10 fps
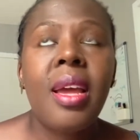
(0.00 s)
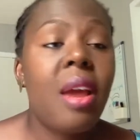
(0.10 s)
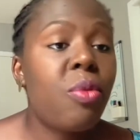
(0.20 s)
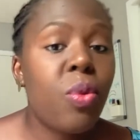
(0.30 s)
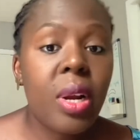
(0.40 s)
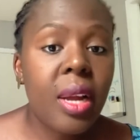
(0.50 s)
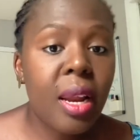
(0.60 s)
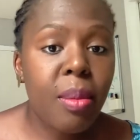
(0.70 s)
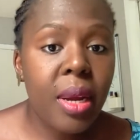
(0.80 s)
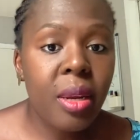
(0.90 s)
Everyone
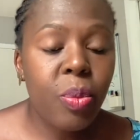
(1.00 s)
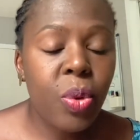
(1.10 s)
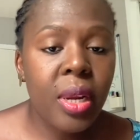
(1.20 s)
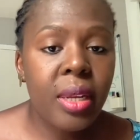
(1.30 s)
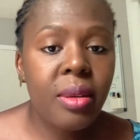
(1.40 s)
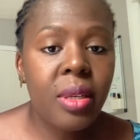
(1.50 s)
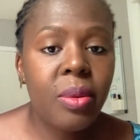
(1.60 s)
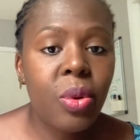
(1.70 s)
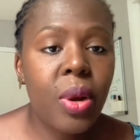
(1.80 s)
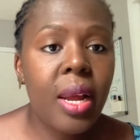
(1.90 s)
can manipulate.
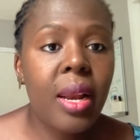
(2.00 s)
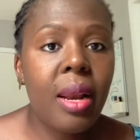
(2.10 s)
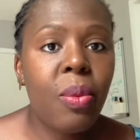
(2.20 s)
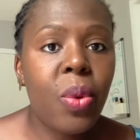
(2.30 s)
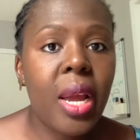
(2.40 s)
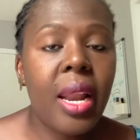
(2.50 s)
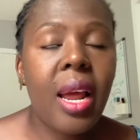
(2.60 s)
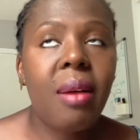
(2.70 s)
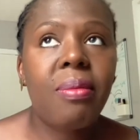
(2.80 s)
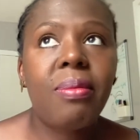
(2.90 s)
We can
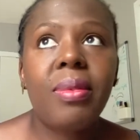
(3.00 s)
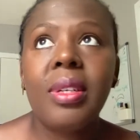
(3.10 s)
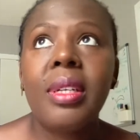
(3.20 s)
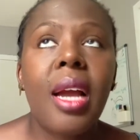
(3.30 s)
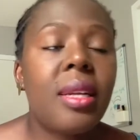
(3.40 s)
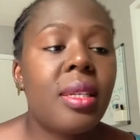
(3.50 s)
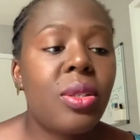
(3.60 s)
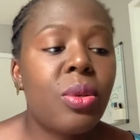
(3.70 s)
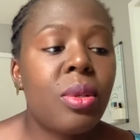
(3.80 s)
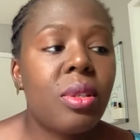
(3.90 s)
have
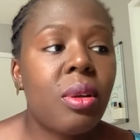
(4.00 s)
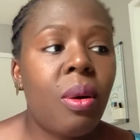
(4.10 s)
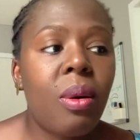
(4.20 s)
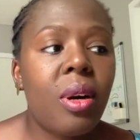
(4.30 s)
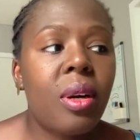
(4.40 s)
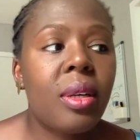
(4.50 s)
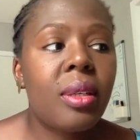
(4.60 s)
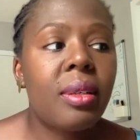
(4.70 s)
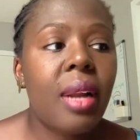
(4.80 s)
attitudes or